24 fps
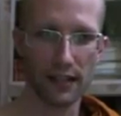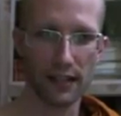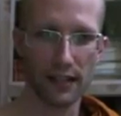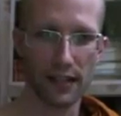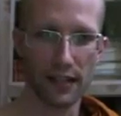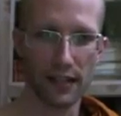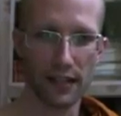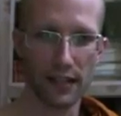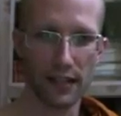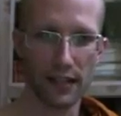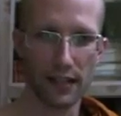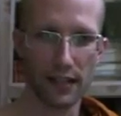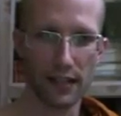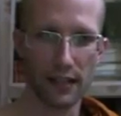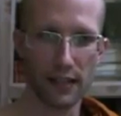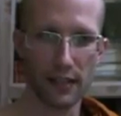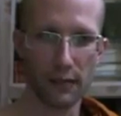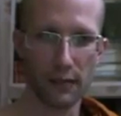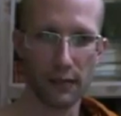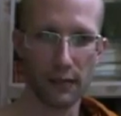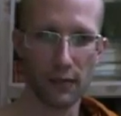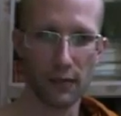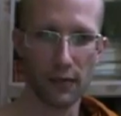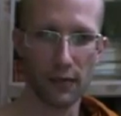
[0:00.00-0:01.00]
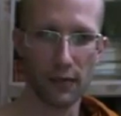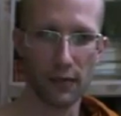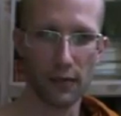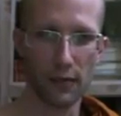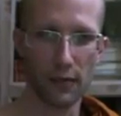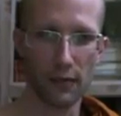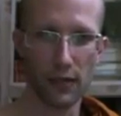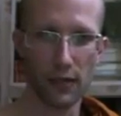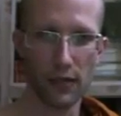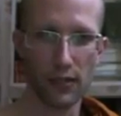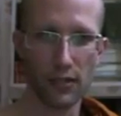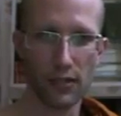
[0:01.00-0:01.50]
the, the, the,
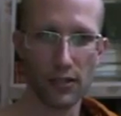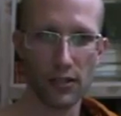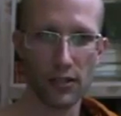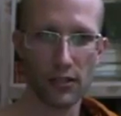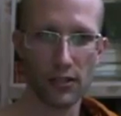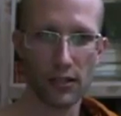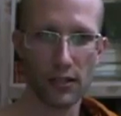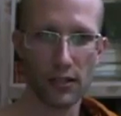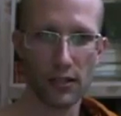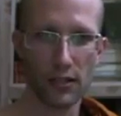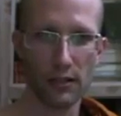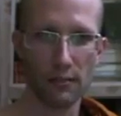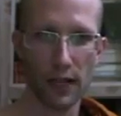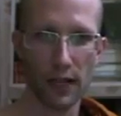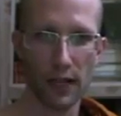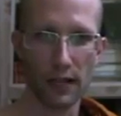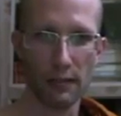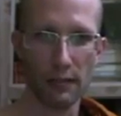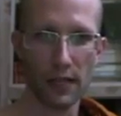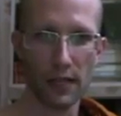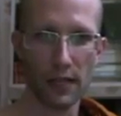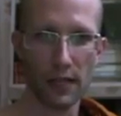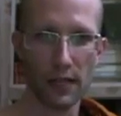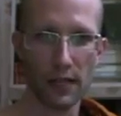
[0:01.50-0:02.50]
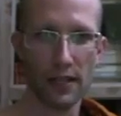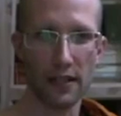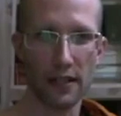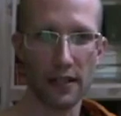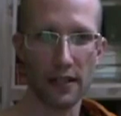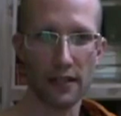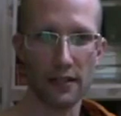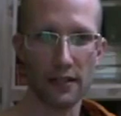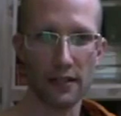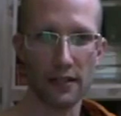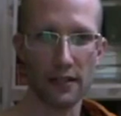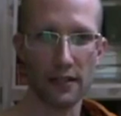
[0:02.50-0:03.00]
the, the concern that it might be
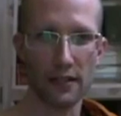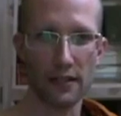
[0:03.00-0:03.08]
there